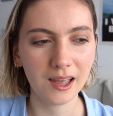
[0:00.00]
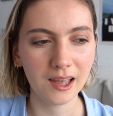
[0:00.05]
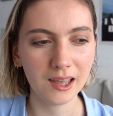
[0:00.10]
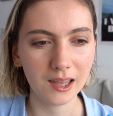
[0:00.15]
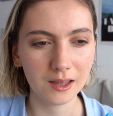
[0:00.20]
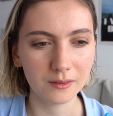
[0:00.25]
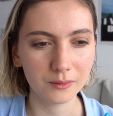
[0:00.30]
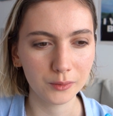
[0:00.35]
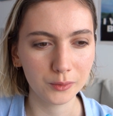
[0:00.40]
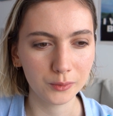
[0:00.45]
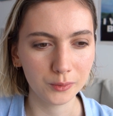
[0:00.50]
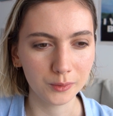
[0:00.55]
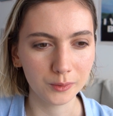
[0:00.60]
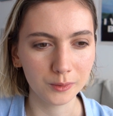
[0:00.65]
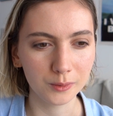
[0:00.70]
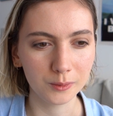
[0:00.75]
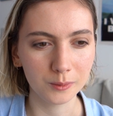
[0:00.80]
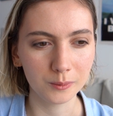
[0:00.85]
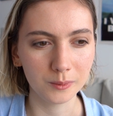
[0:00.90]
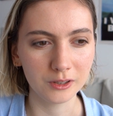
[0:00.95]
I have a
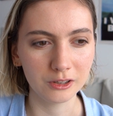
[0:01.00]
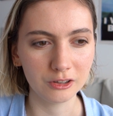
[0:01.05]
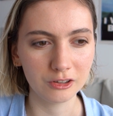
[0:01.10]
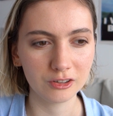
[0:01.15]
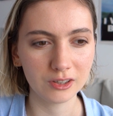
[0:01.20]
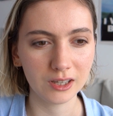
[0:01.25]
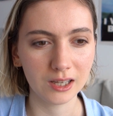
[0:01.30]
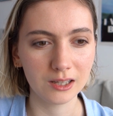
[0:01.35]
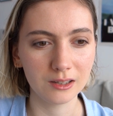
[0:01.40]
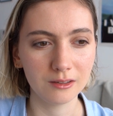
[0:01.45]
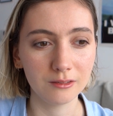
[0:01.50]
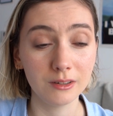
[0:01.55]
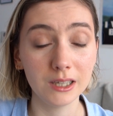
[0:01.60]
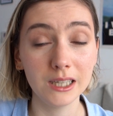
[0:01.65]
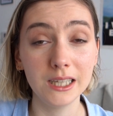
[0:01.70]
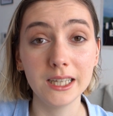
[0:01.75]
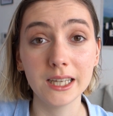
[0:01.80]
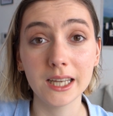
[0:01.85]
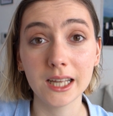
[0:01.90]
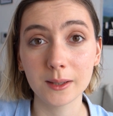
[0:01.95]
tool which can
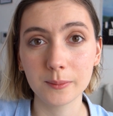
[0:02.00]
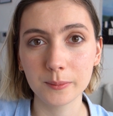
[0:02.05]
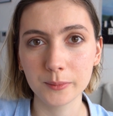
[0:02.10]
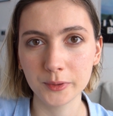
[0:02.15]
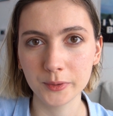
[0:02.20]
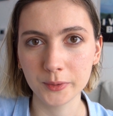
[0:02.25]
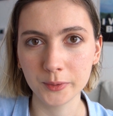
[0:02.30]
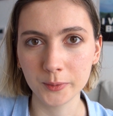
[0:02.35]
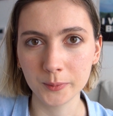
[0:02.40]
really help